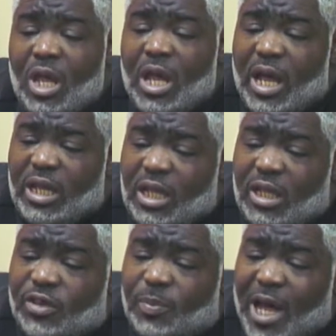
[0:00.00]
And in
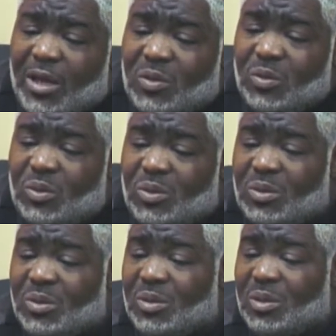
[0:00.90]
this battle,
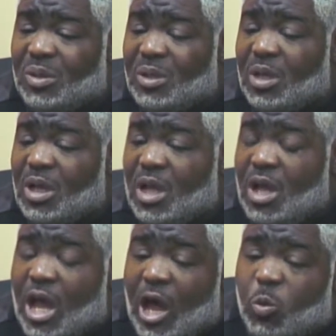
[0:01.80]

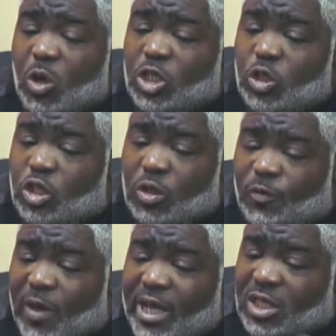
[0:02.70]
I want you to
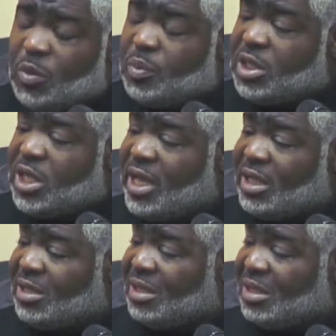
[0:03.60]
fight to
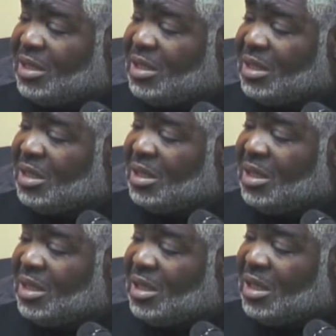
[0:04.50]
protect
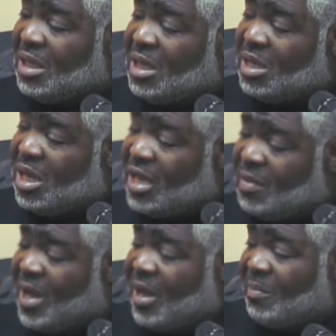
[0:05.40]
your
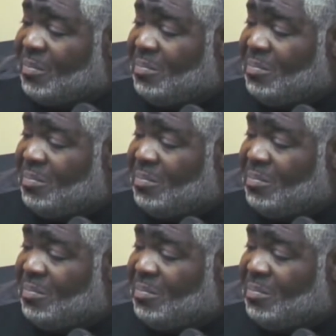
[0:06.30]
imam.